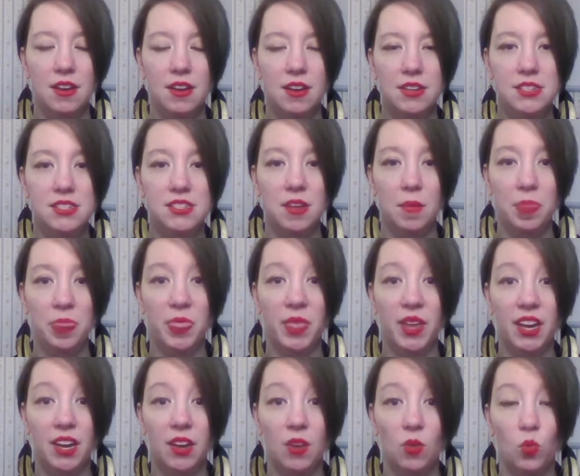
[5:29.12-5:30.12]

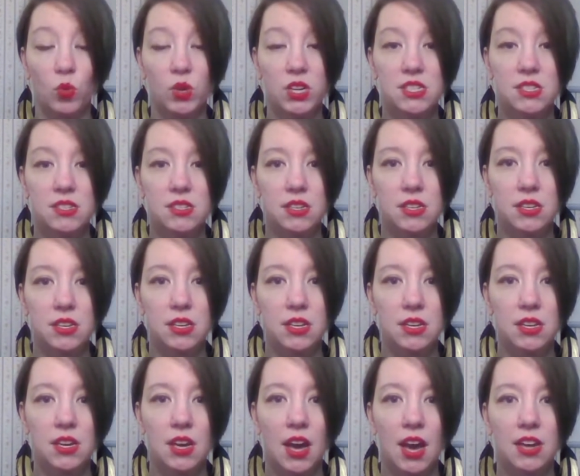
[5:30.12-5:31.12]
something we
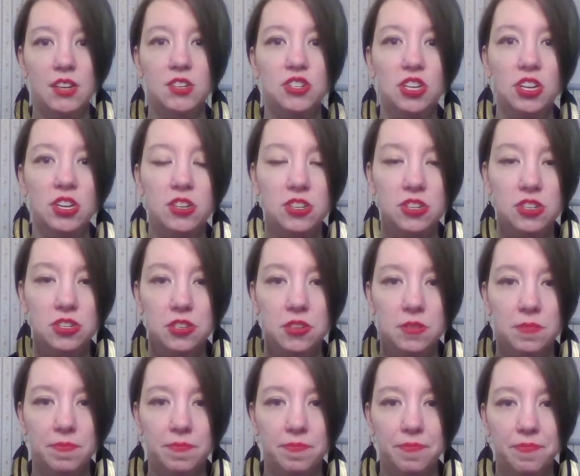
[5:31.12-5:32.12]
see at church.
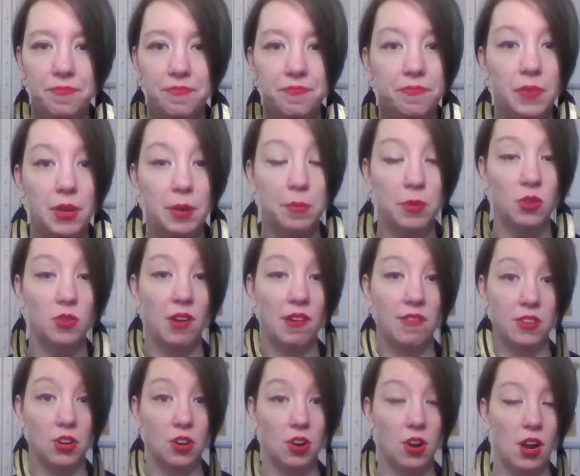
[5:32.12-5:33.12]
Maybe you have
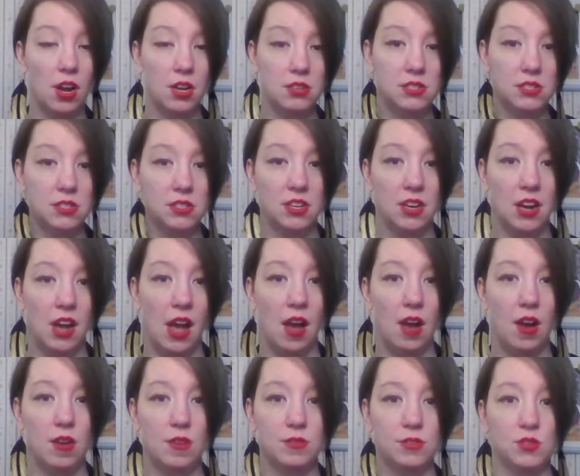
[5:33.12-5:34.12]
a cross in your
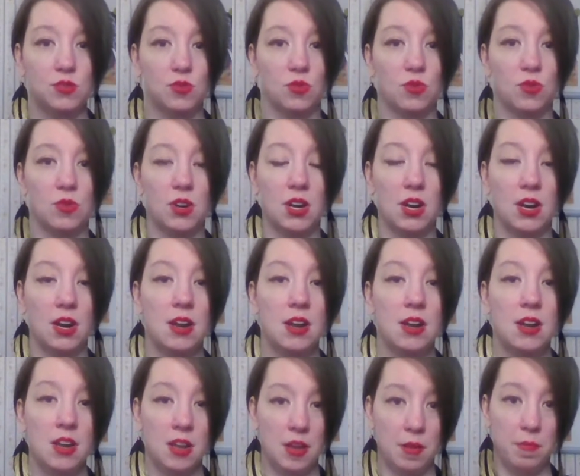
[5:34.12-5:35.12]
house, or
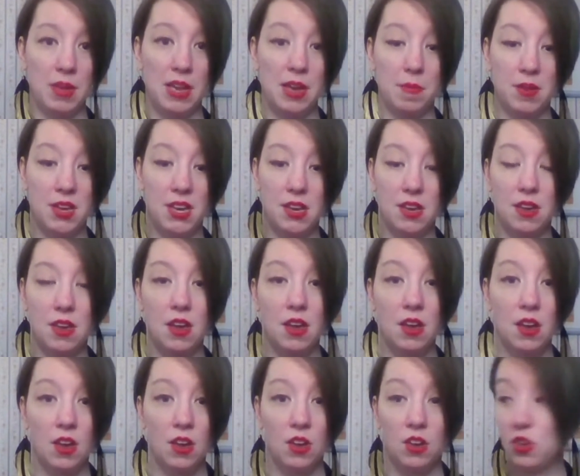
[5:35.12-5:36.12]

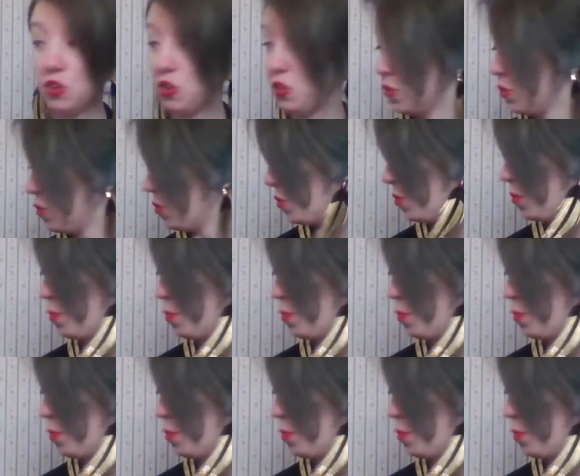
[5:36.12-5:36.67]
maybe you